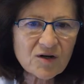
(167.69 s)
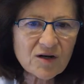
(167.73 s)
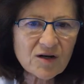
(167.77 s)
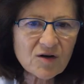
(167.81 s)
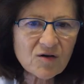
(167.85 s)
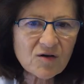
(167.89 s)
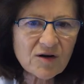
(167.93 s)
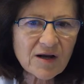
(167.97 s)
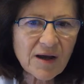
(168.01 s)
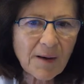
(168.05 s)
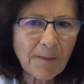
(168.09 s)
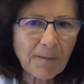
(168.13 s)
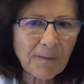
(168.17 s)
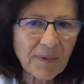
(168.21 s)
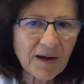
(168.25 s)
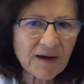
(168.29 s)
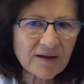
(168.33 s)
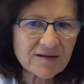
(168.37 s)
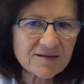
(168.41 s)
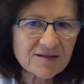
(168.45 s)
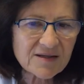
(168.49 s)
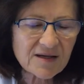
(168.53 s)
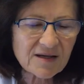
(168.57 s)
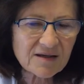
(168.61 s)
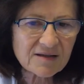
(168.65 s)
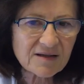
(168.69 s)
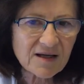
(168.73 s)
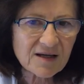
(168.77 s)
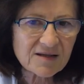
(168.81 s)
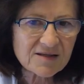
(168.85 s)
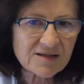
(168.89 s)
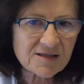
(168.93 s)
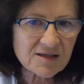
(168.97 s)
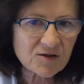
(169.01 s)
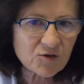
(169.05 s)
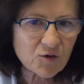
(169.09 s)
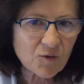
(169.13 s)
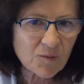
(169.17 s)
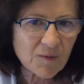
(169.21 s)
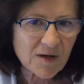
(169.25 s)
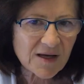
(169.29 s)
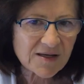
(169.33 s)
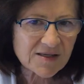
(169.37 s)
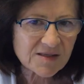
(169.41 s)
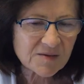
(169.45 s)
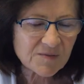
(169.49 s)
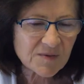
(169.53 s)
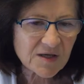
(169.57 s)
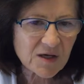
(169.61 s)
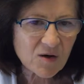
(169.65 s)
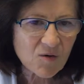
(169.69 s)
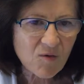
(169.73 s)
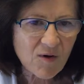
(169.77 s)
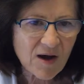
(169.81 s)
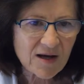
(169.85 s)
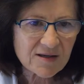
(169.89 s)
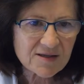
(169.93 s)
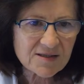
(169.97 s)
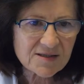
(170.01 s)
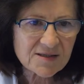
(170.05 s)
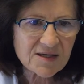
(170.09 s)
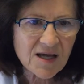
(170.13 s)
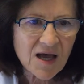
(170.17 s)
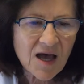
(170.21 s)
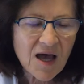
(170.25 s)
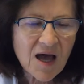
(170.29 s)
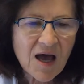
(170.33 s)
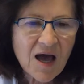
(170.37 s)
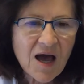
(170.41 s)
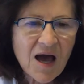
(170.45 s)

nucleolar pattern, and cytoplasmic ones.